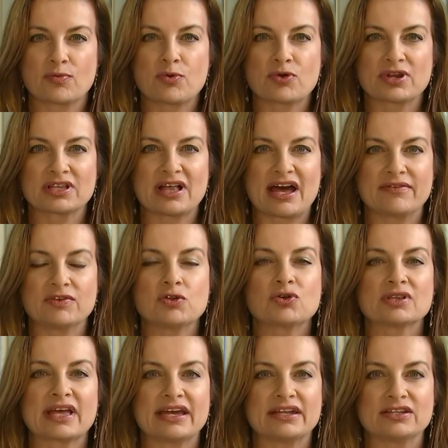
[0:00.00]
Reporting live
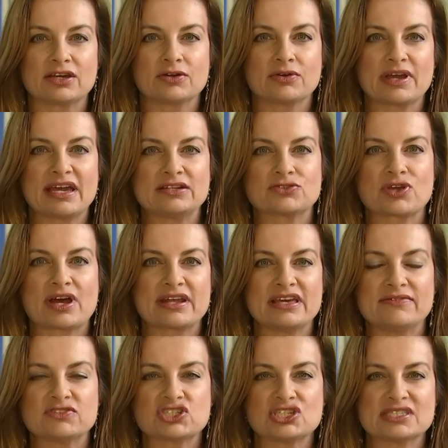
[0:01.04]
in Orlando,
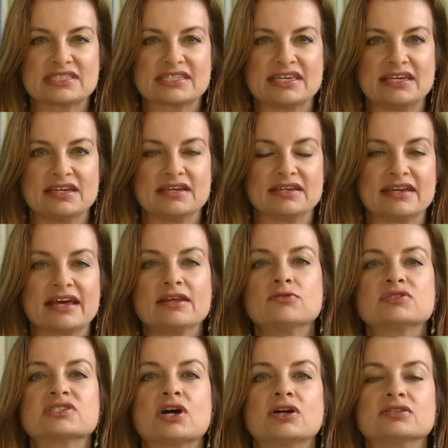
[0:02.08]
Adrianna Iwasinski,
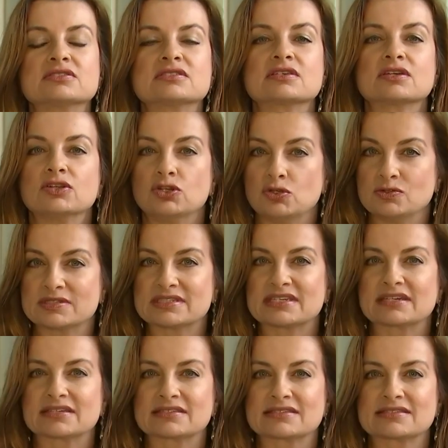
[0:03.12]
Getting Results, News
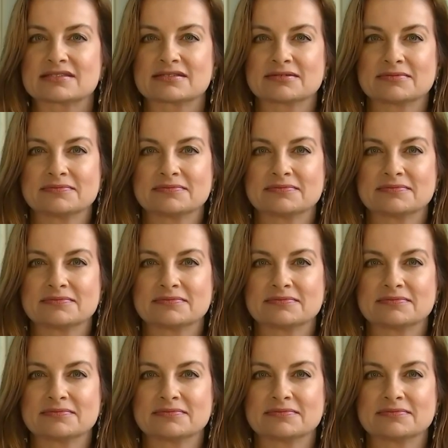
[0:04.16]
6.